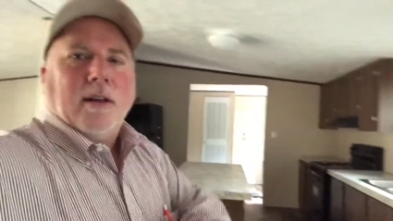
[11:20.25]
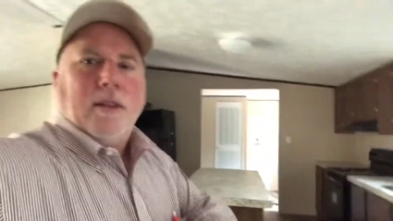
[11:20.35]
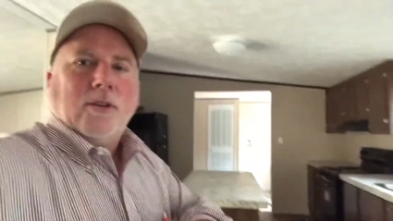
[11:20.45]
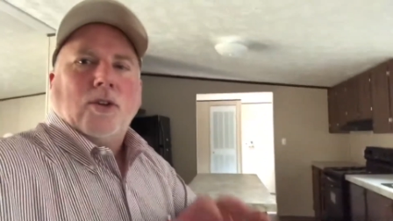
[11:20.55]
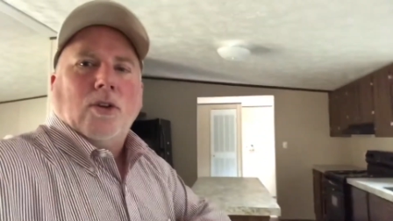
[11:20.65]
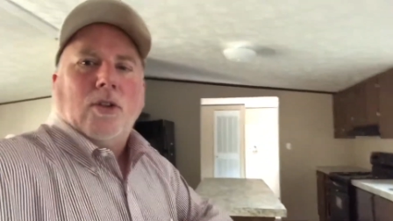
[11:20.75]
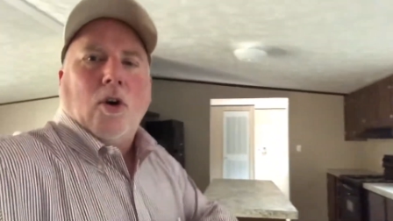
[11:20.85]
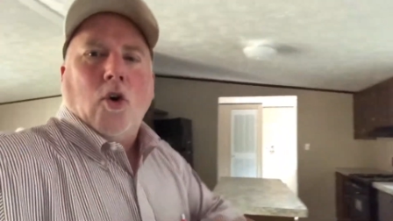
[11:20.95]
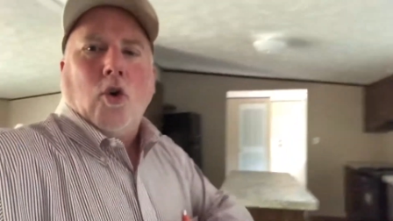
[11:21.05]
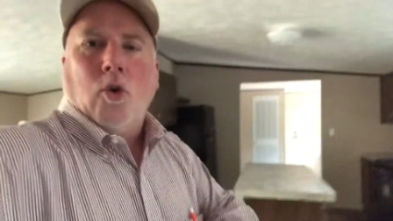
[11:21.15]
this
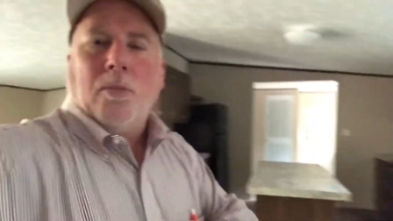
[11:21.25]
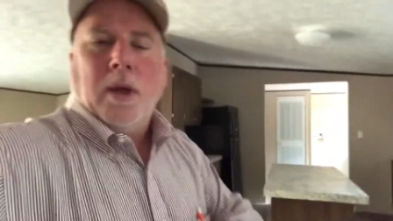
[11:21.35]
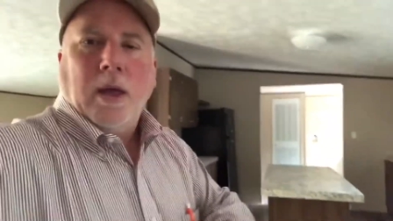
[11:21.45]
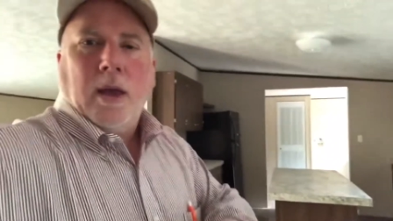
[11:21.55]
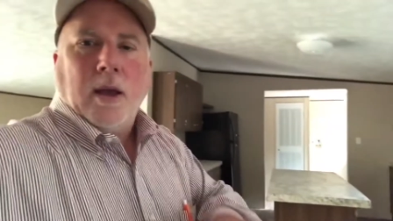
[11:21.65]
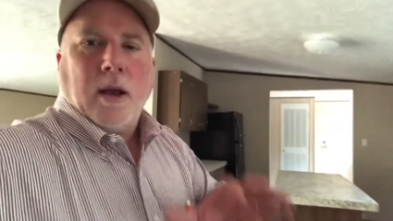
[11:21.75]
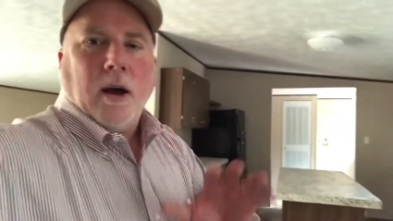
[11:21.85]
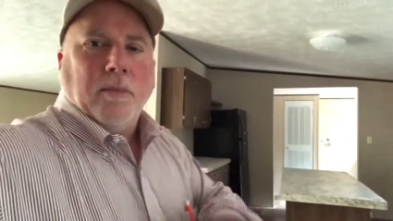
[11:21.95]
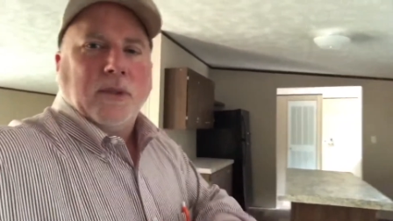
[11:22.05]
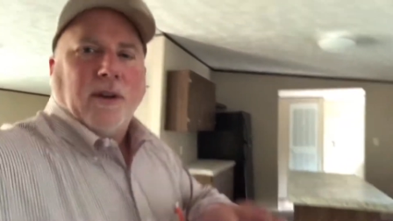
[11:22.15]
home
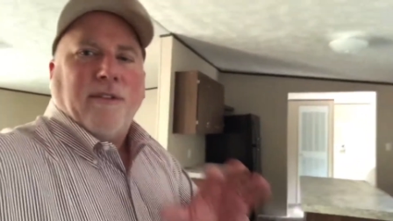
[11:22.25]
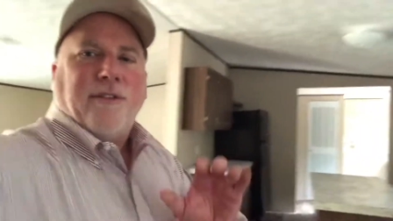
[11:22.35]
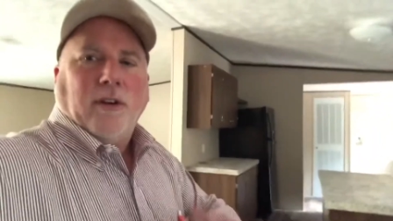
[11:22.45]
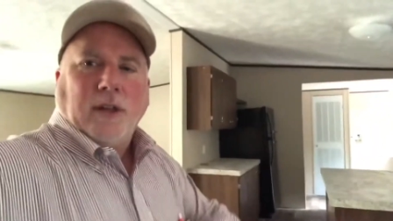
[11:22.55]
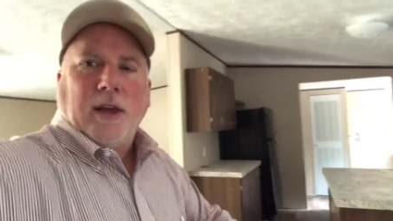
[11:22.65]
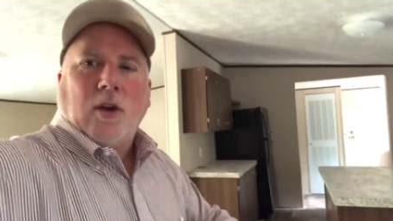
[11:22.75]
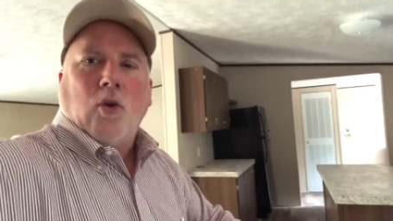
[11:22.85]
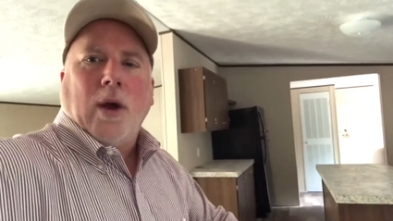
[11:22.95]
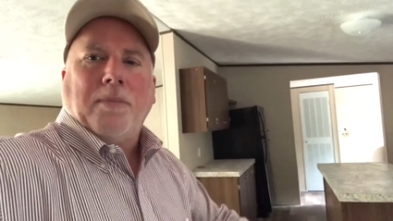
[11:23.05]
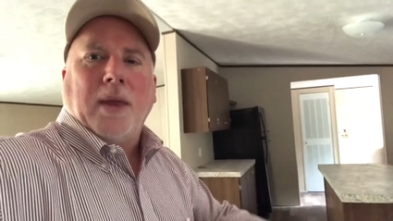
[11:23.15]
comes fully
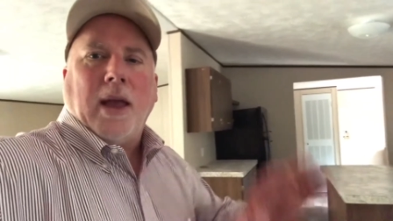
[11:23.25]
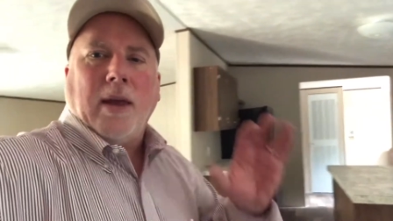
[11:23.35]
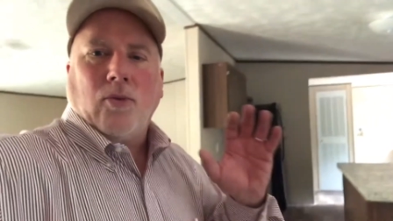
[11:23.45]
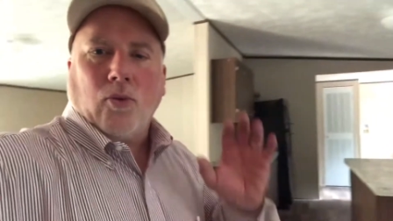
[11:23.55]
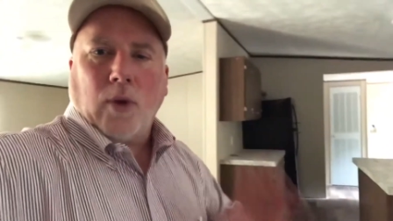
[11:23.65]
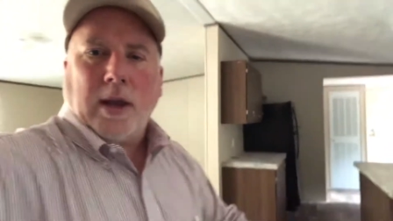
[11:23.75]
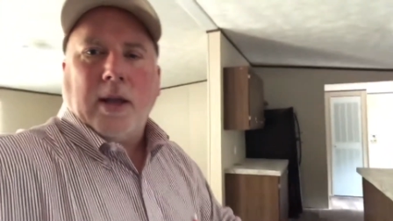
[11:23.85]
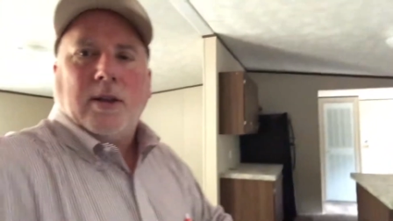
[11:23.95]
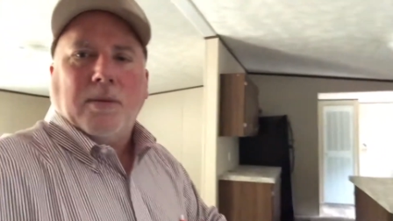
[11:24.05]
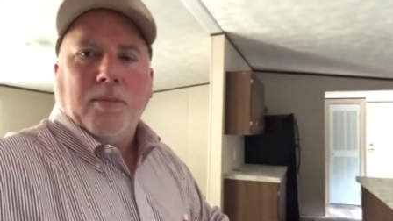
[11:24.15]
equipped and ready
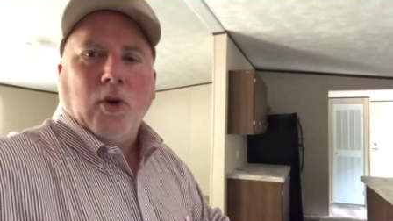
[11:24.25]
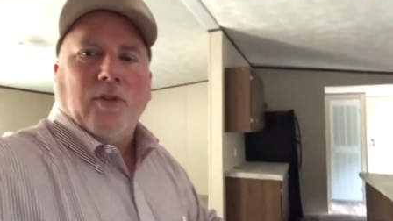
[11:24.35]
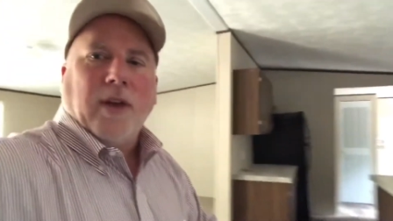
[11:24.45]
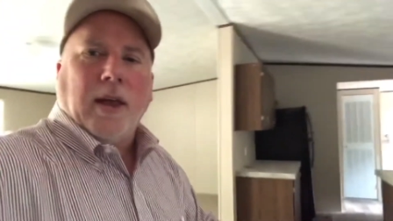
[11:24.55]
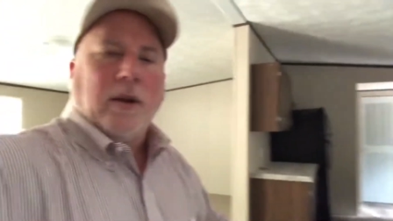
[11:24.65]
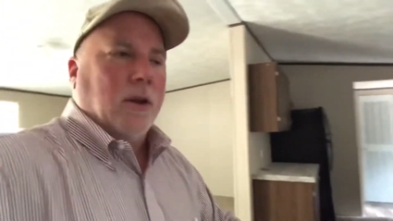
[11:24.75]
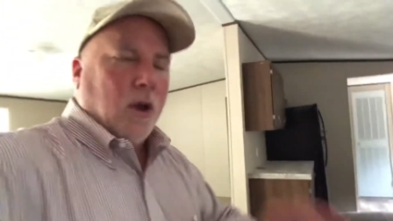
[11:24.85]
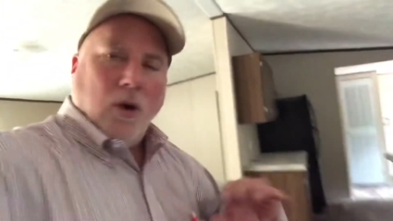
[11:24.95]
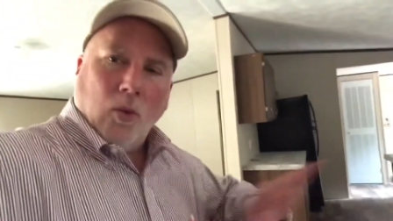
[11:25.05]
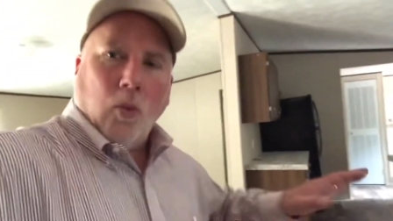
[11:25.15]
to move in
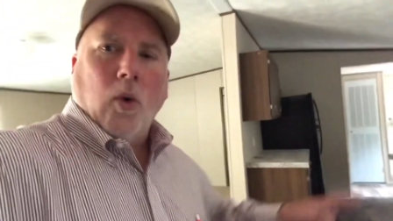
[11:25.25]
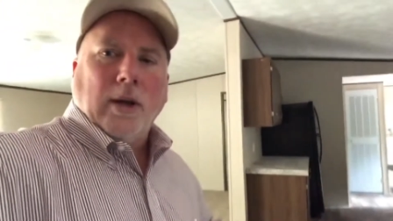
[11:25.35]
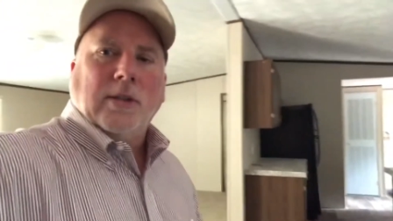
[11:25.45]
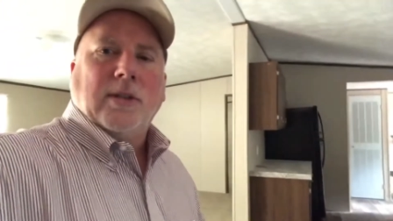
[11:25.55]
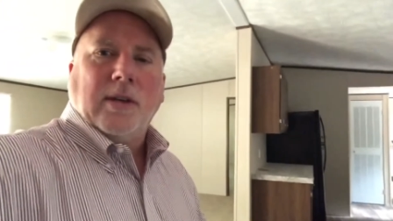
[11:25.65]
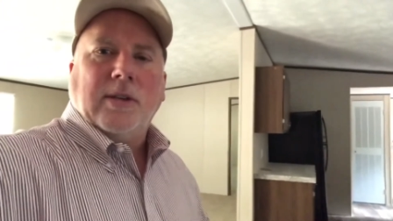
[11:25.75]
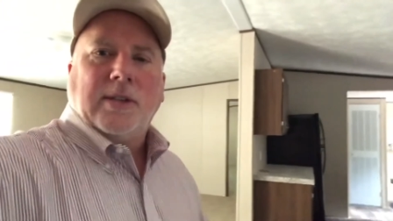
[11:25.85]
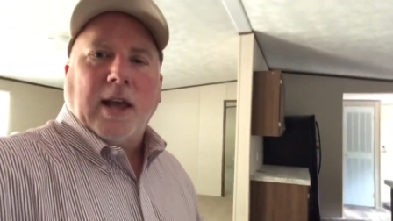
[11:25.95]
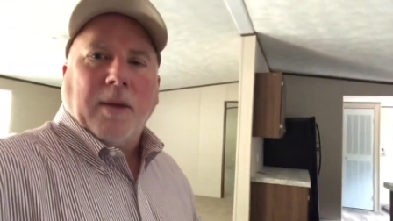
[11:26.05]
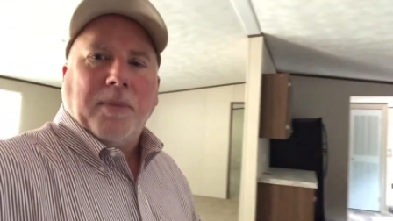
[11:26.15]
once the
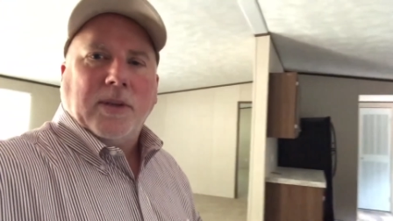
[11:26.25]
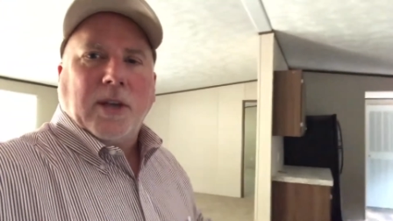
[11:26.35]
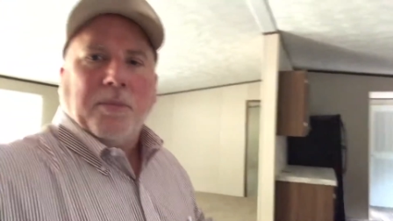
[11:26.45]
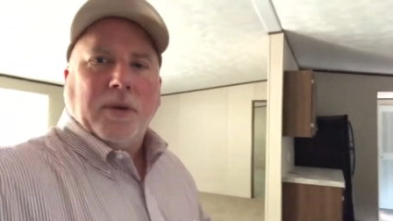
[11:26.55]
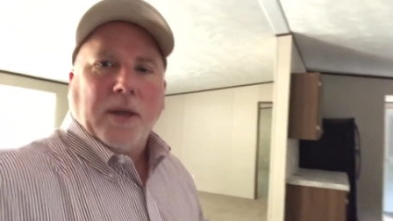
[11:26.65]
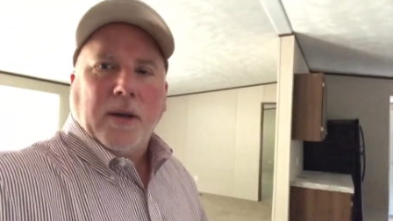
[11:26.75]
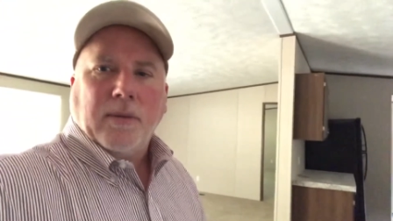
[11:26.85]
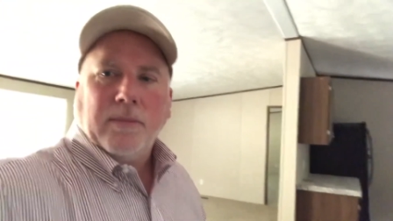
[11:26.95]
setup is completed.